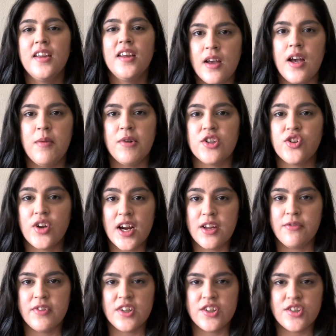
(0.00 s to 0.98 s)
I'm gonna try to
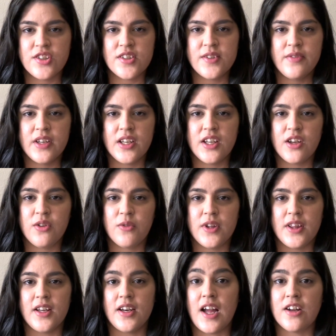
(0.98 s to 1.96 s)
finish this video with
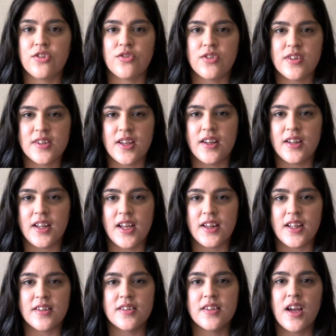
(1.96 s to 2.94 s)
the natural sunlight
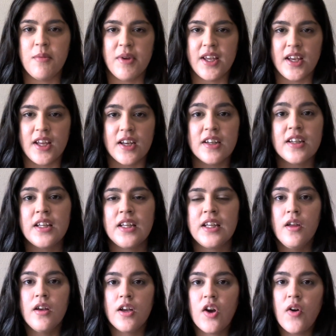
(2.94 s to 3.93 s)
that's coming in.
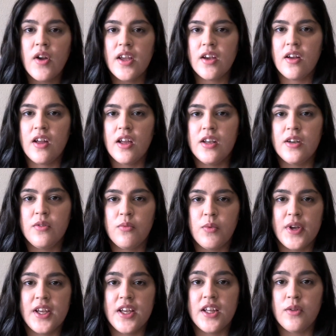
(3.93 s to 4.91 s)
Going on
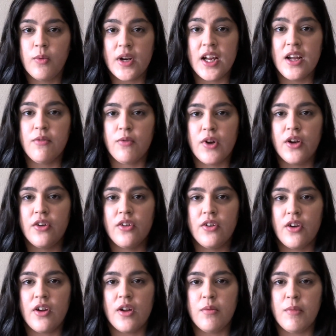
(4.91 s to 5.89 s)
with what I wrote
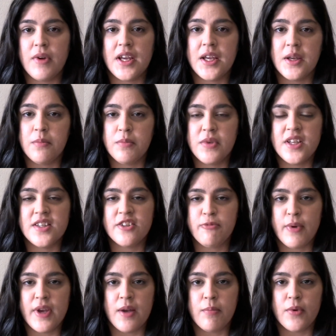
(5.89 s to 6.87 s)
on my piece of
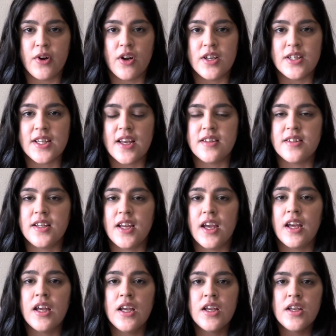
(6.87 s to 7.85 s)
paper on test
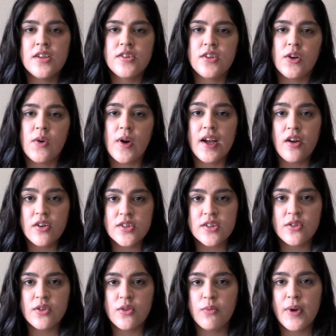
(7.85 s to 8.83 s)
day. So I
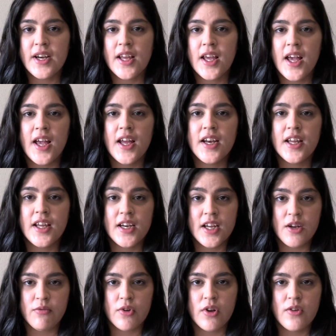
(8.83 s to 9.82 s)
also went ahead and
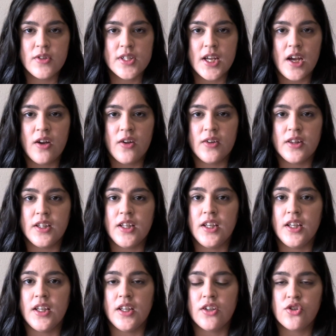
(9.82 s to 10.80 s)
I wrote down
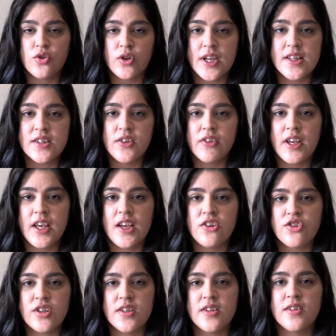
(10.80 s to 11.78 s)
the
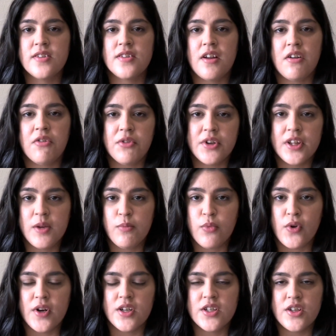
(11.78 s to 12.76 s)
translocations that are really
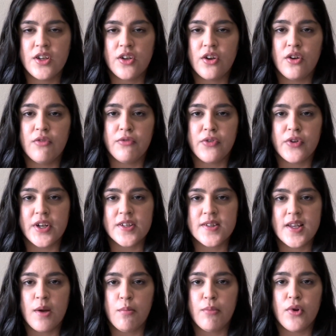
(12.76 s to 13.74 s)
important to know. For
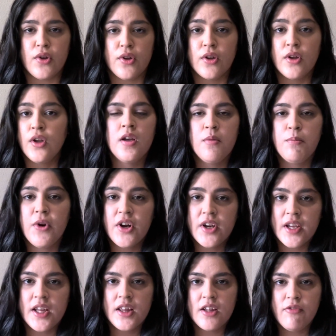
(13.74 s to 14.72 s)
example,
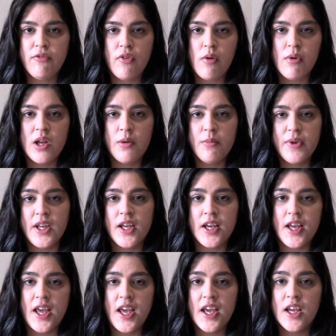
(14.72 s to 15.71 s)
Burkitt lymphoma being
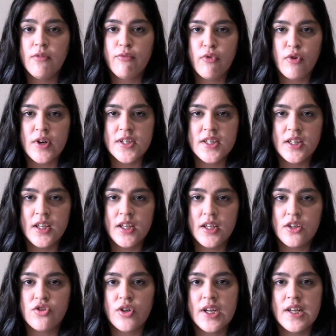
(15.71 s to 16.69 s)
an
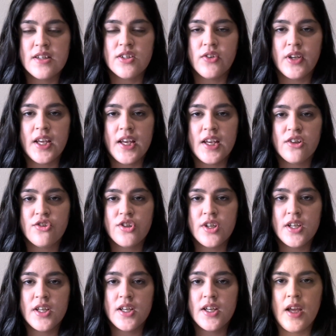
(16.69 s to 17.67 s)
814
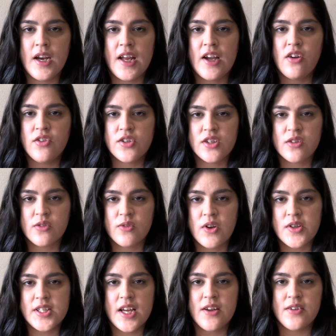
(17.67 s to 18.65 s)
translocation. And I also
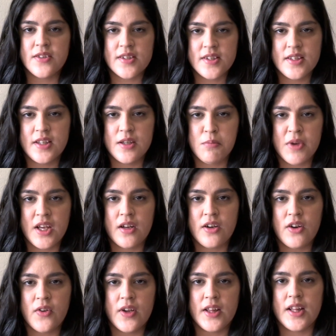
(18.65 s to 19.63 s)
wrote down c-MYC,
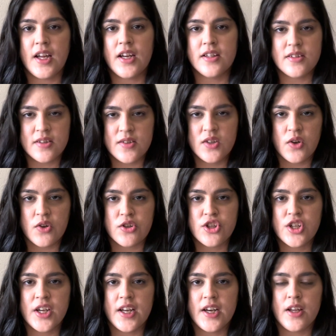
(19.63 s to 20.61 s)
knowing that it's
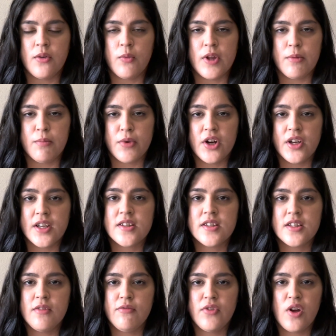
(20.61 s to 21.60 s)
associated with Burkitt's
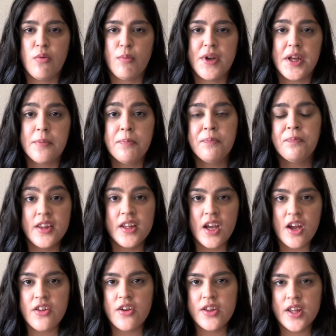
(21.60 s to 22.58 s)
lymphoma. And the
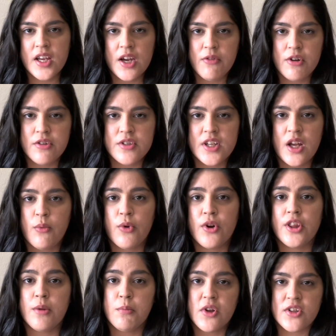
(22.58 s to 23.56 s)
other thing I wrote down were
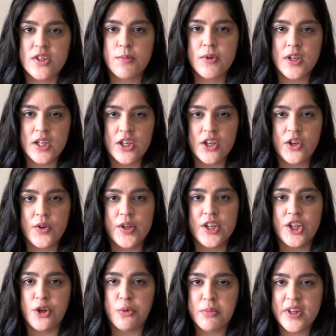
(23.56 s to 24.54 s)
the multiple endocrine
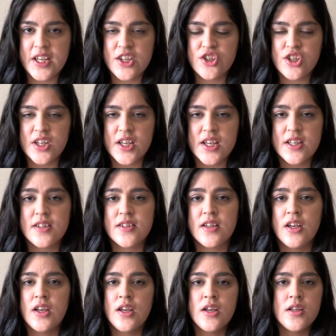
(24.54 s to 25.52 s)
neoplasias.
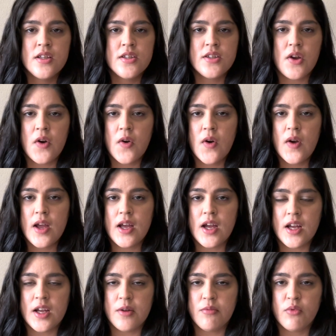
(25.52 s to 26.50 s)
So
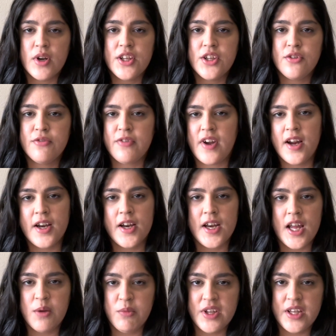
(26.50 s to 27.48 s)
what you find
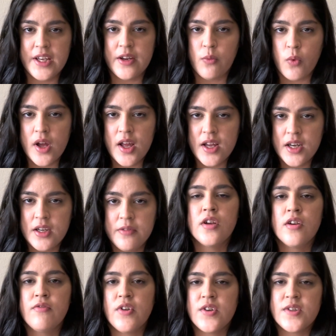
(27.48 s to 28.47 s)
in MEN1
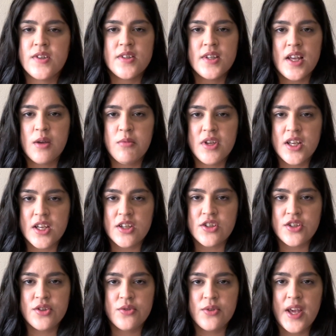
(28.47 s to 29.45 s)
versus
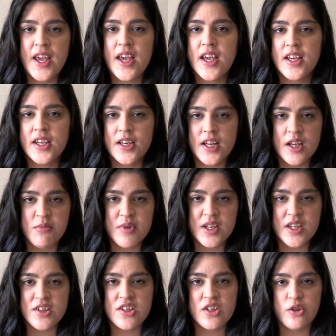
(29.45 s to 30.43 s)
MEN2A and
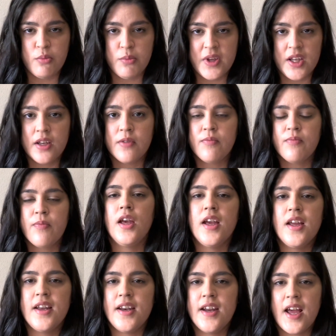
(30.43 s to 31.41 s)
MEN2B.
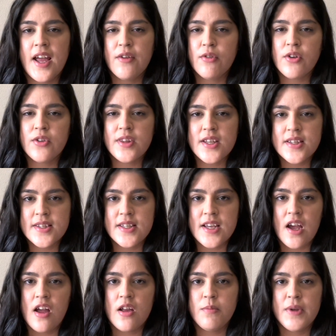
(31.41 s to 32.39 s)
And I wrote these
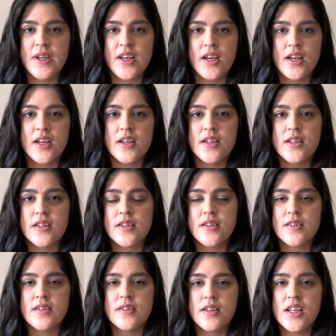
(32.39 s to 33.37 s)
down
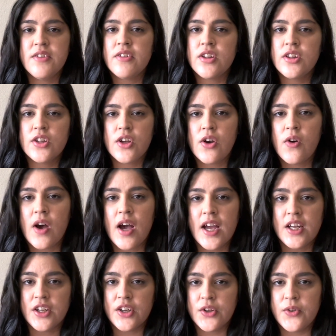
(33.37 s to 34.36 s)
because even though I
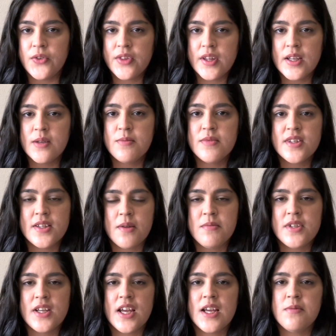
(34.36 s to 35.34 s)
knew them,
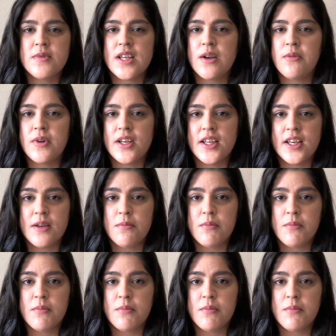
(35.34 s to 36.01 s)
sometimes I would get